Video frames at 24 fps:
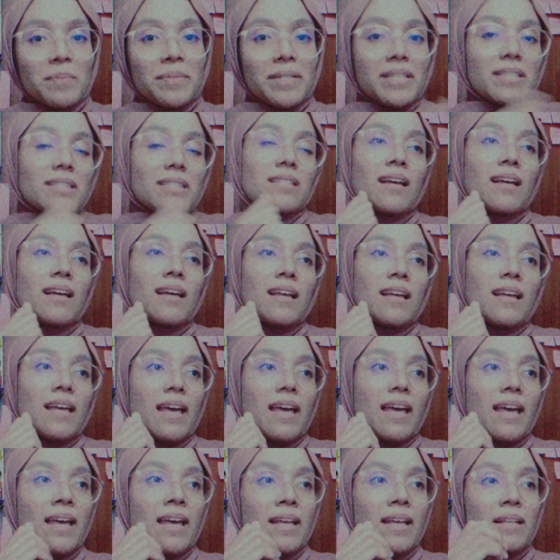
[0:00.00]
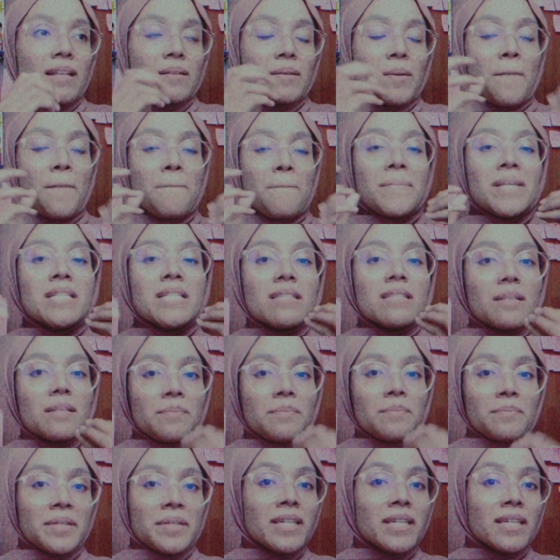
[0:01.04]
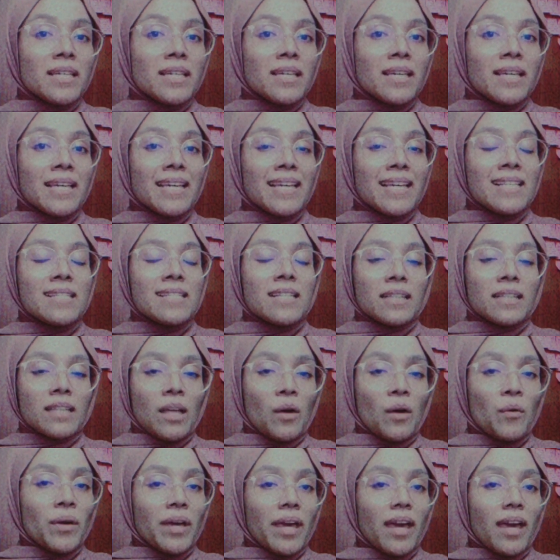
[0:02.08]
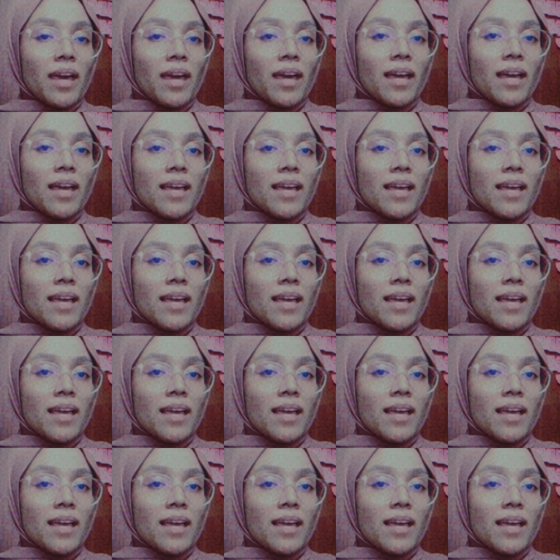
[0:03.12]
purpose. And Mr. B, he is a tauke.